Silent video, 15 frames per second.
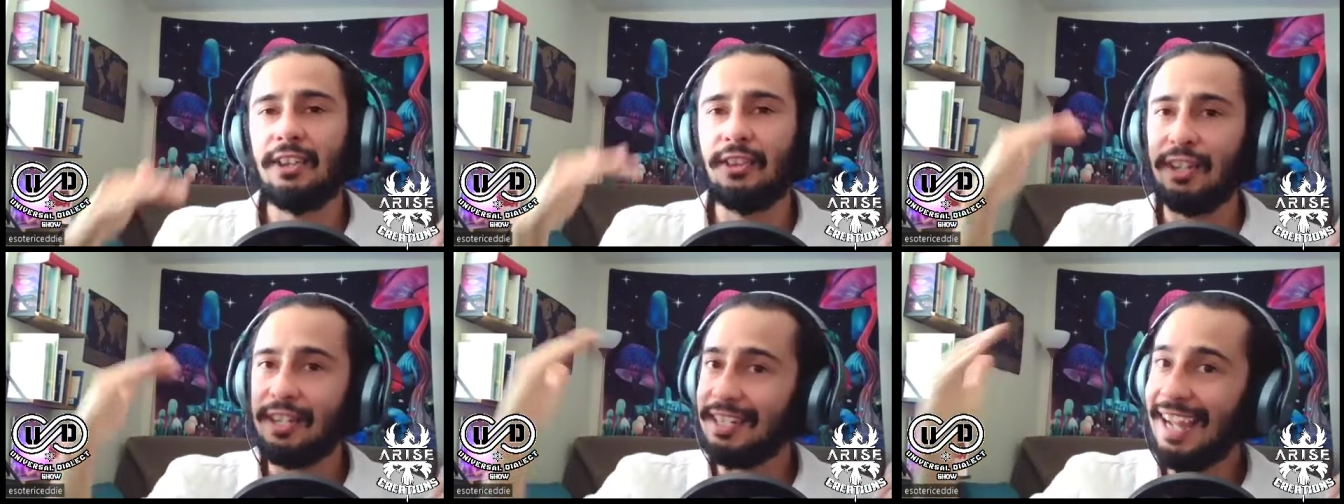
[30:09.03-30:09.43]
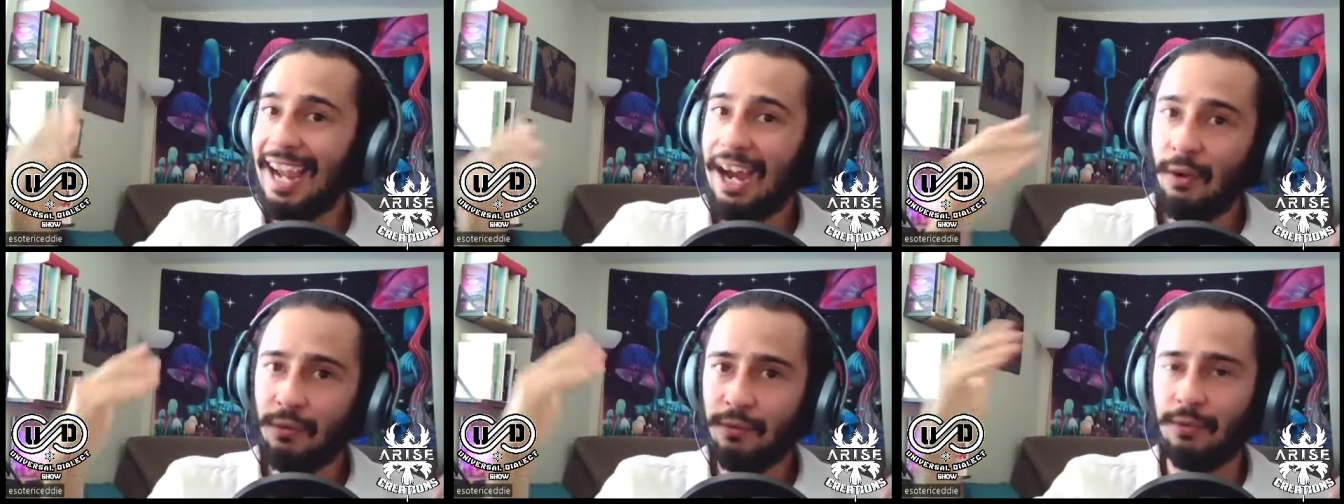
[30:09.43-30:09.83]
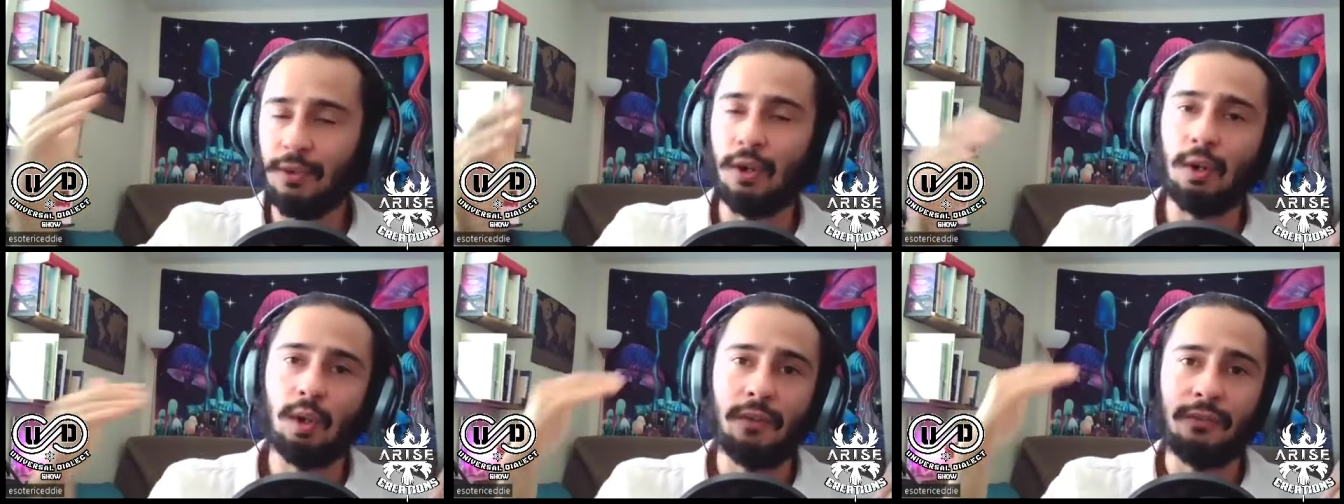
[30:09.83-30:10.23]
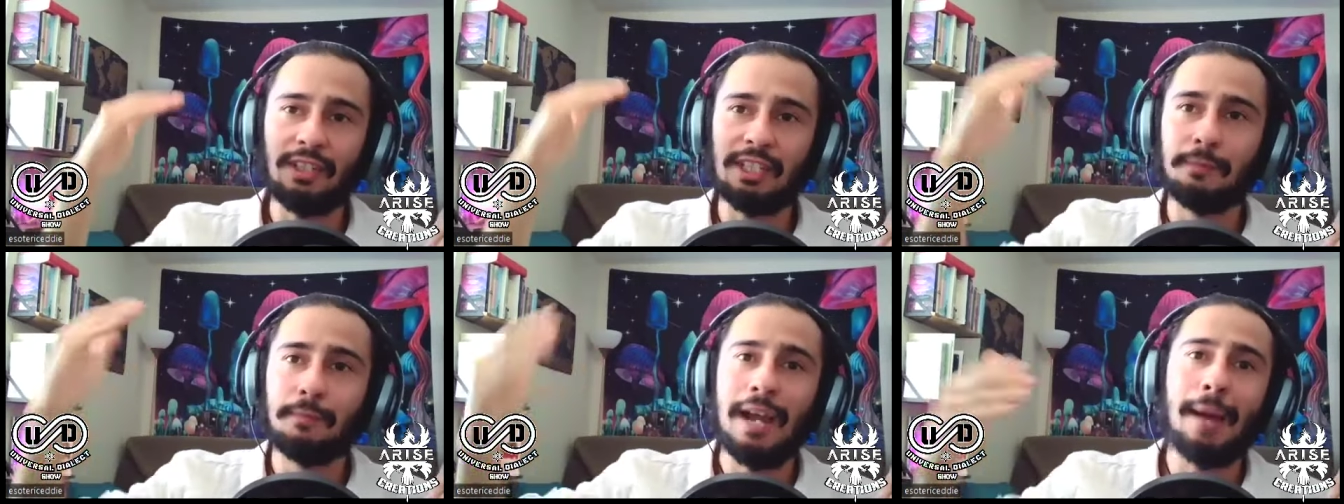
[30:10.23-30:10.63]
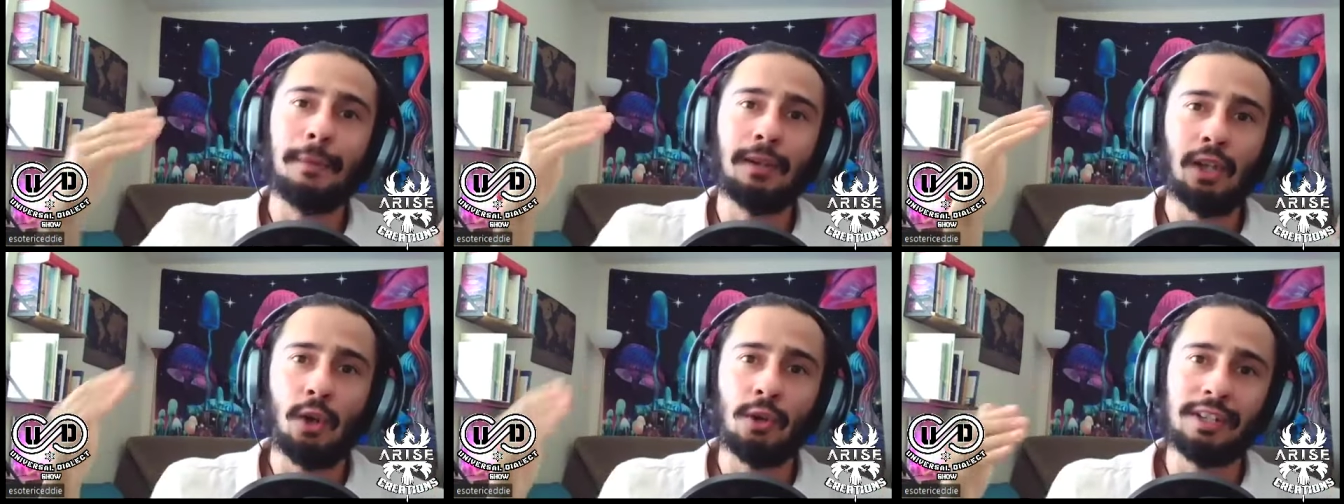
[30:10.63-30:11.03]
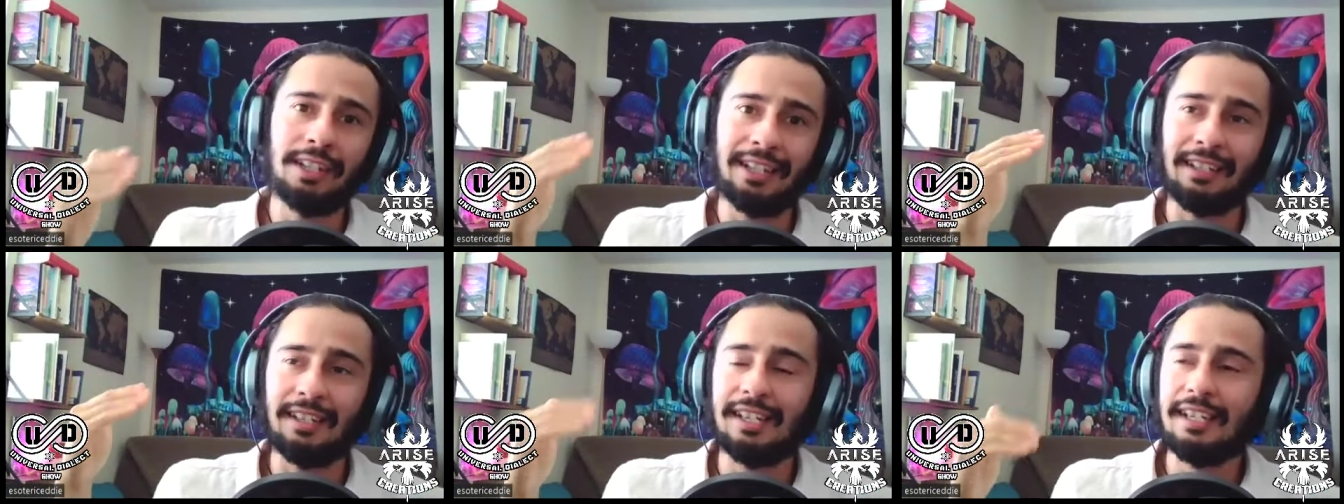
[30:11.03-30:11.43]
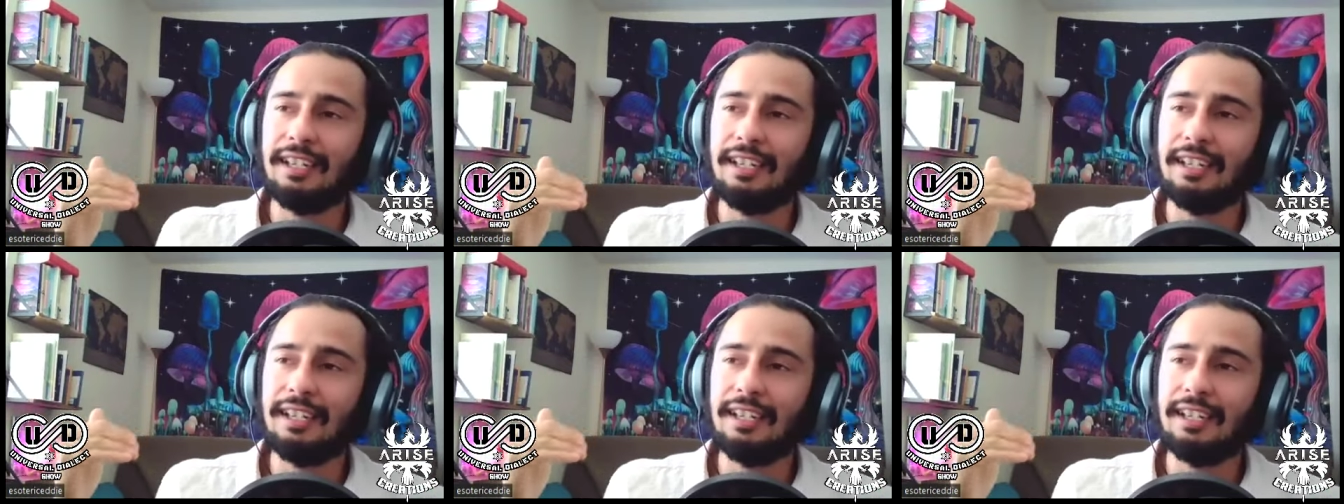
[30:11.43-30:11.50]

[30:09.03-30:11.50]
the downfall of these Babylonian